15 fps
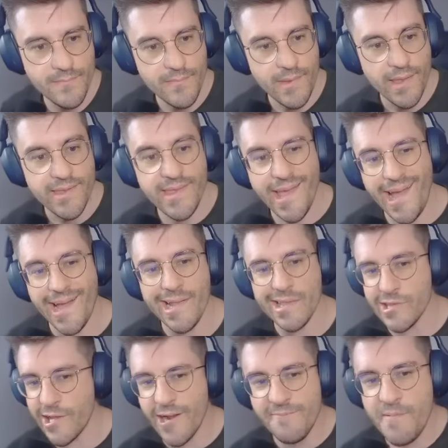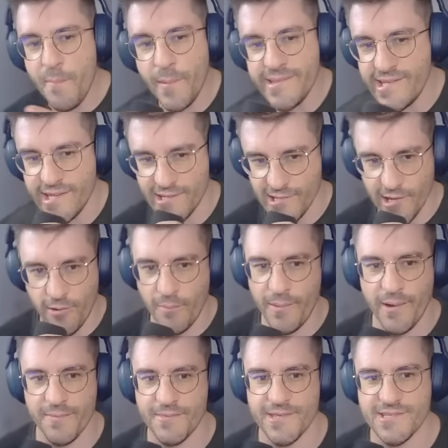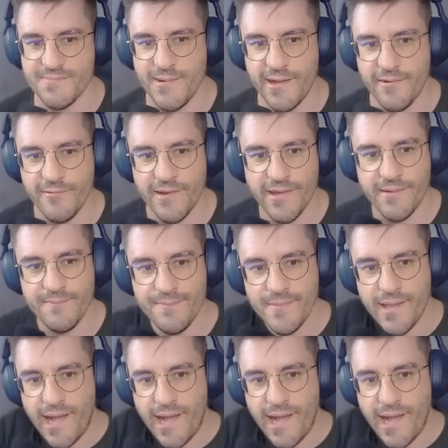Yeah, a lot of people didn't know about this, by the way.